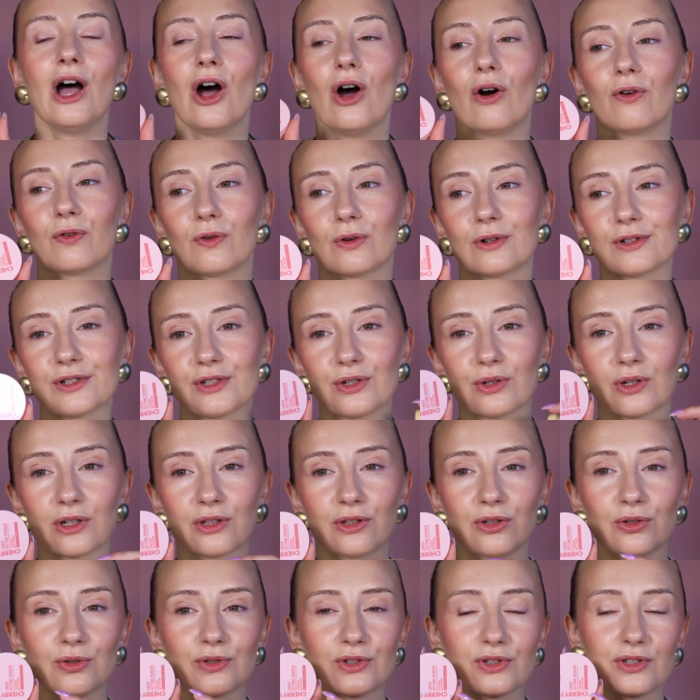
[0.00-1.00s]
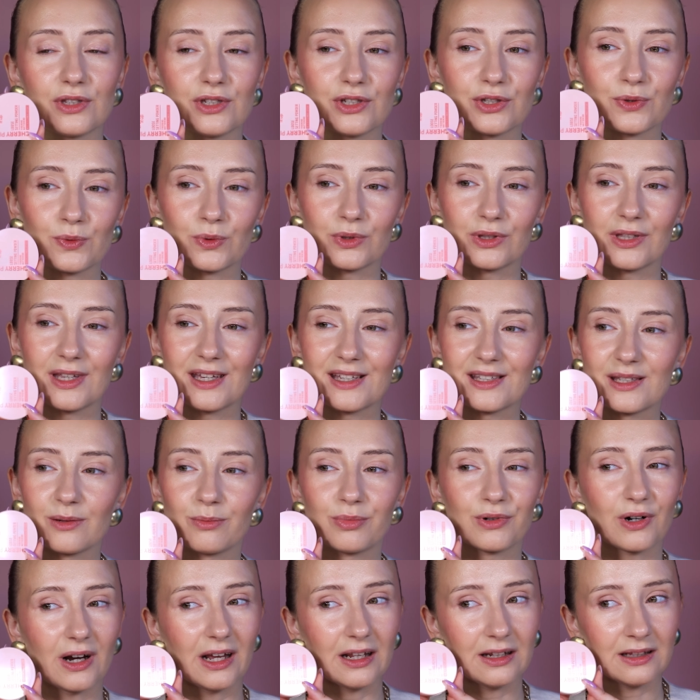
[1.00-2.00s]
Of course, you can use this one as a
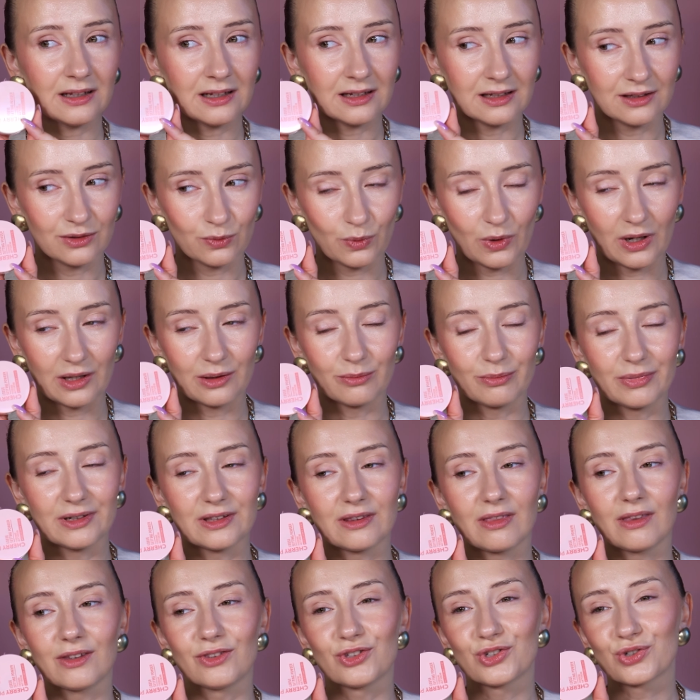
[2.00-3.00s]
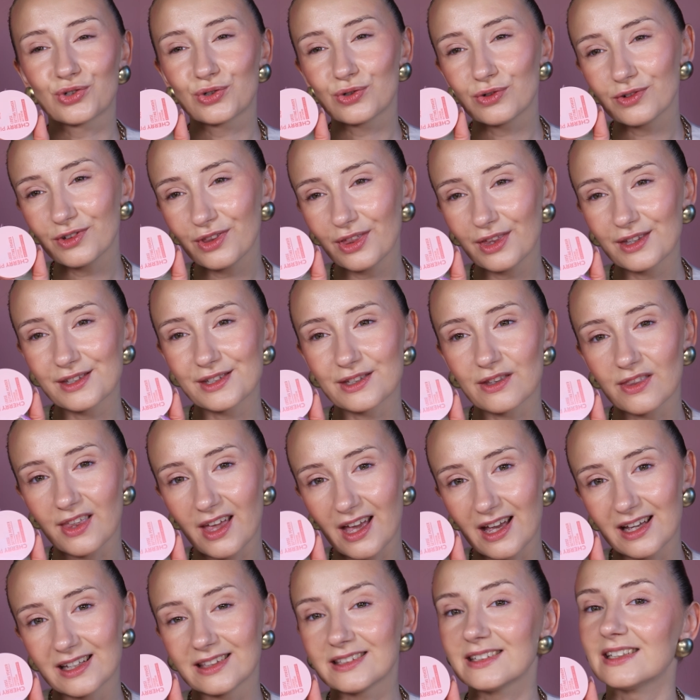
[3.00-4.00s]
brightening one, but the truth is
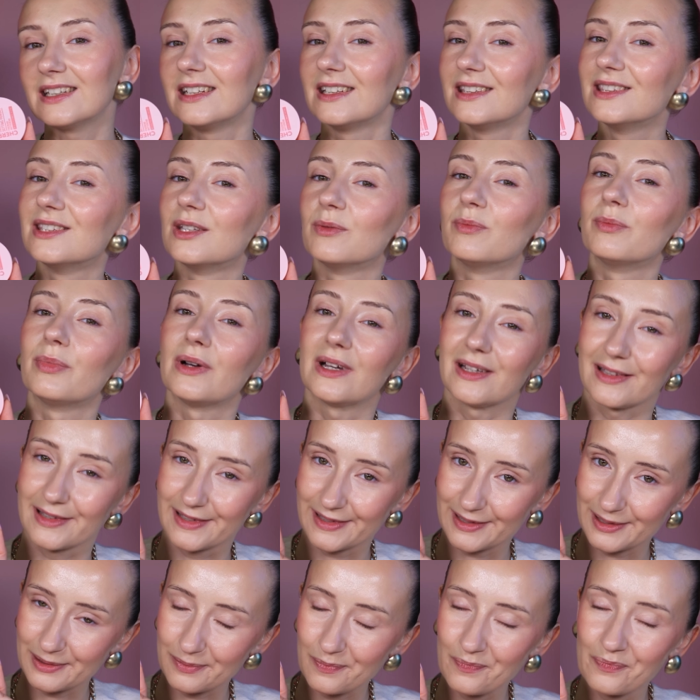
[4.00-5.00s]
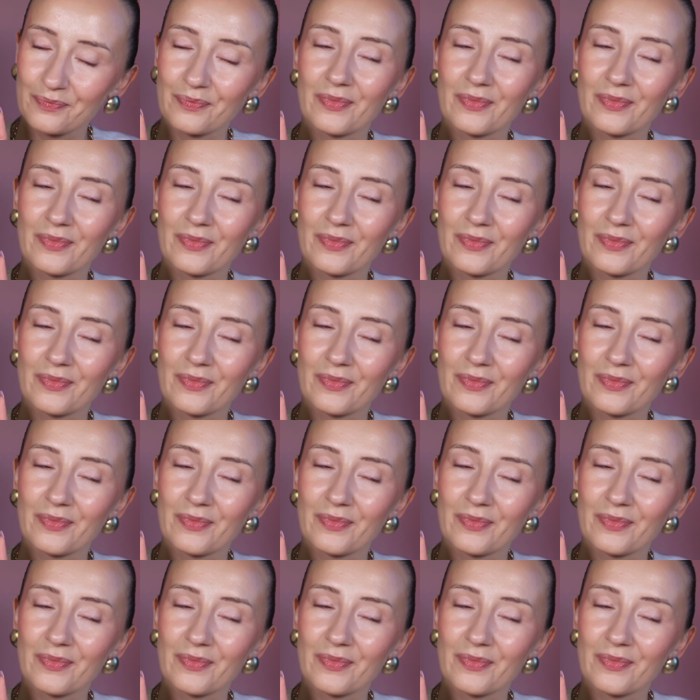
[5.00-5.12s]
that it depends.